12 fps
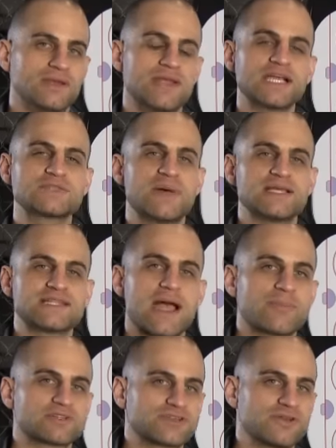Next best
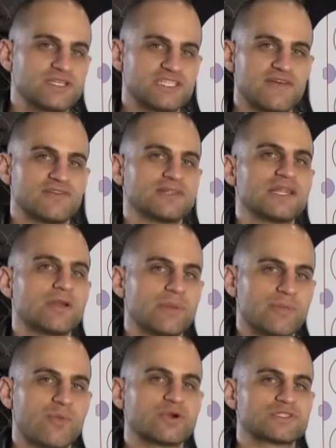opportunity is you have a little
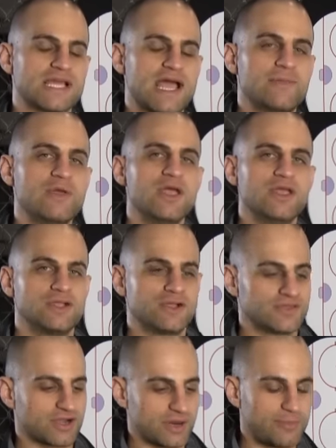bit more time. You're
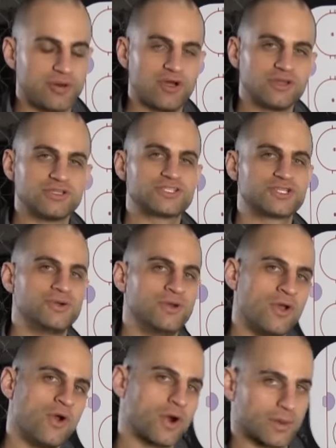either going to pull and
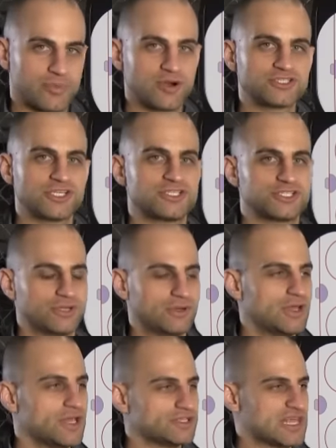shoot or push and
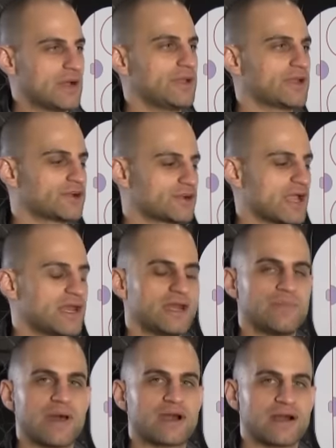shoot, so that way you're creating
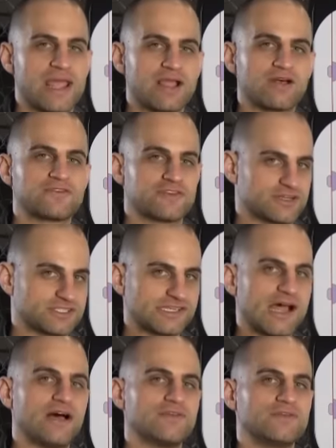a better angle for
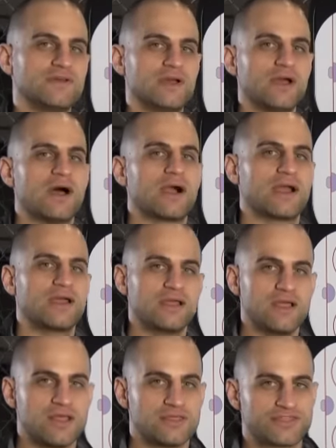yourself, all right?
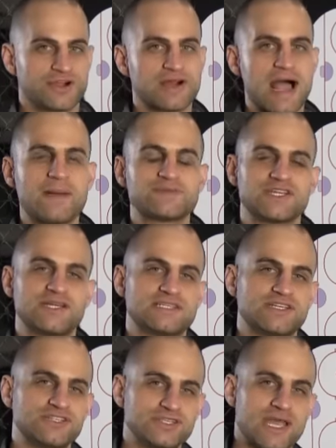Third option is
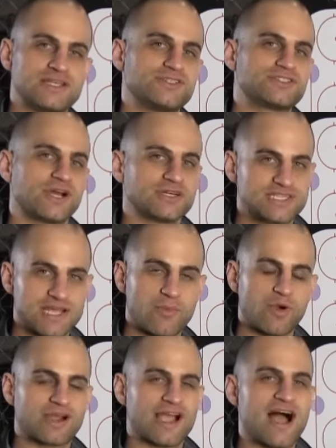as you, as you start to get
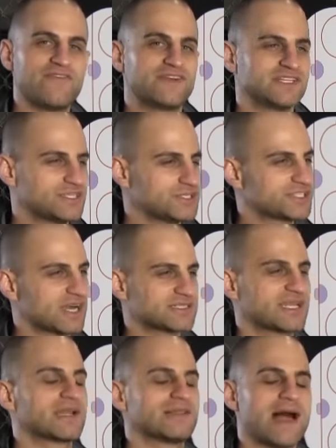more confidence, you start
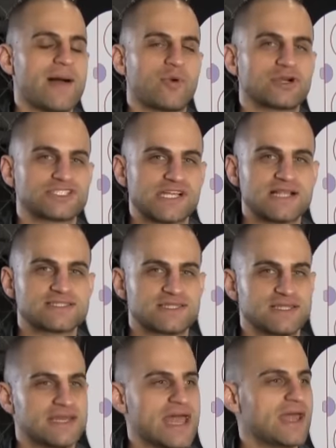to get a lot more shots to
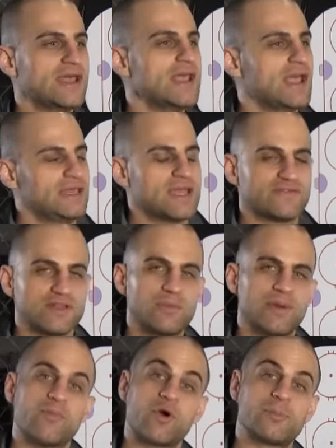the net and you have a little
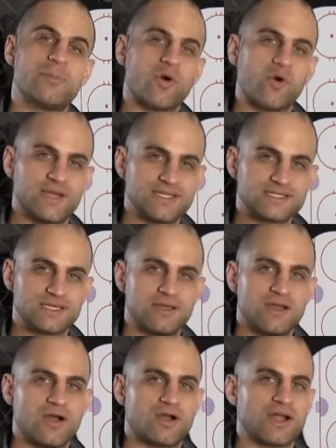bit more poise,
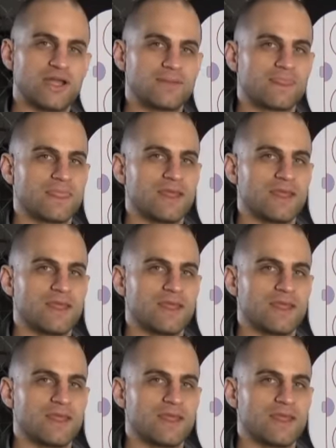all right?